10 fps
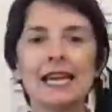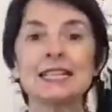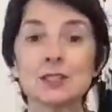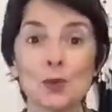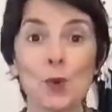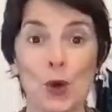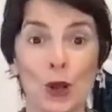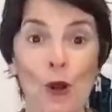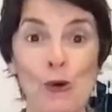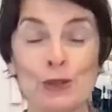It's a
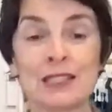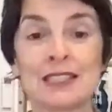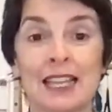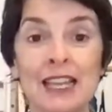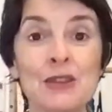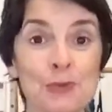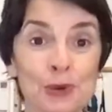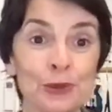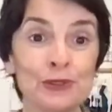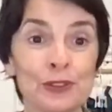workhorse in the
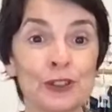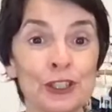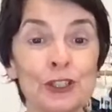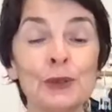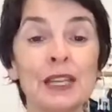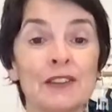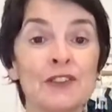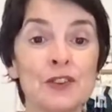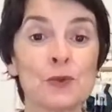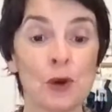pool for you
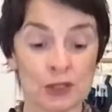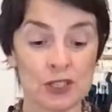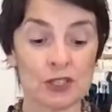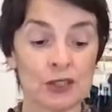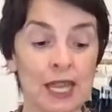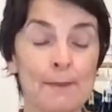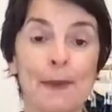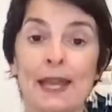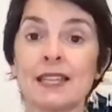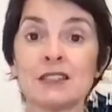if you want to get
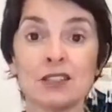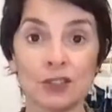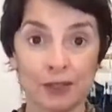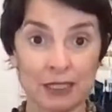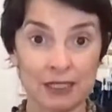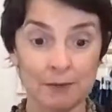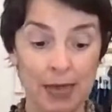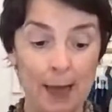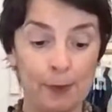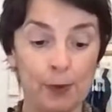back into doing some
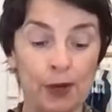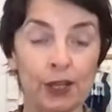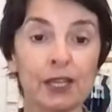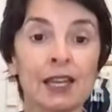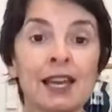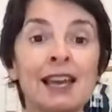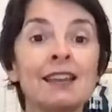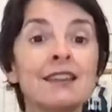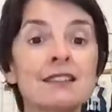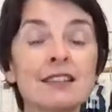lap work.
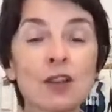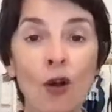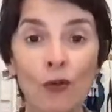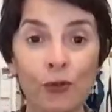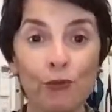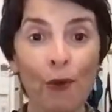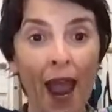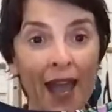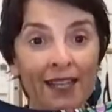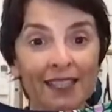This is called the
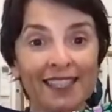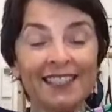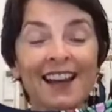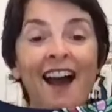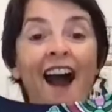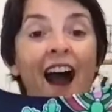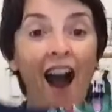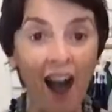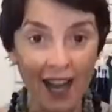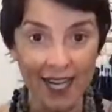raglan
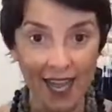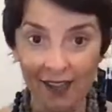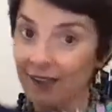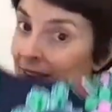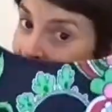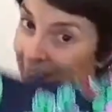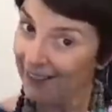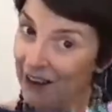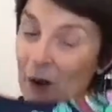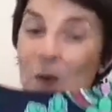high neck
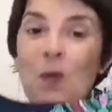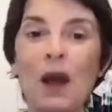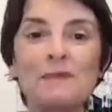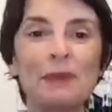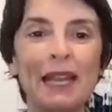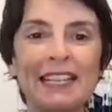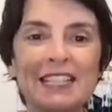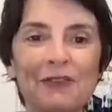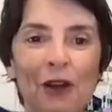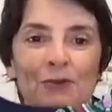one
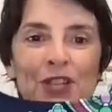piece from